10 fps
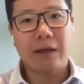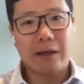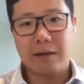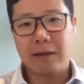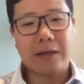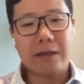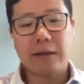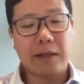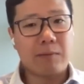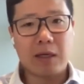and
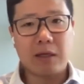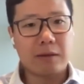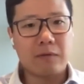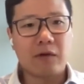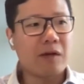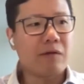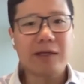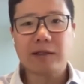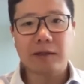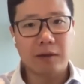they may even
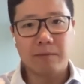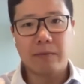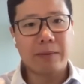invest in them.